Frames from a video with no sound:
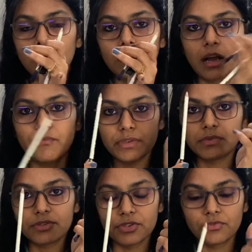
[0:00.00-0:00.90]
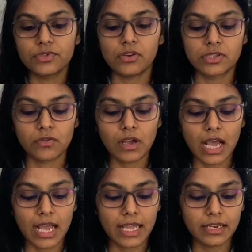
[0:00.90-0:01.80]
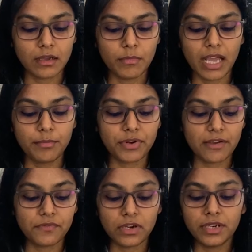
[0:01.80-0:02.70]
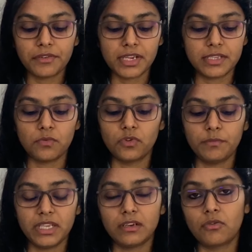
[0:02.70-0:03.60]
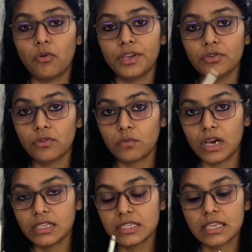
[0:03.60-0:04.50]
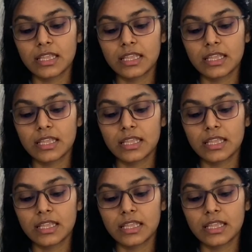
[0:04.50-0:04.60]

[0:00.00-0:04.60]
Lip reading: comfortable to use also. And my preferred eraser would be the Kohinoor ones.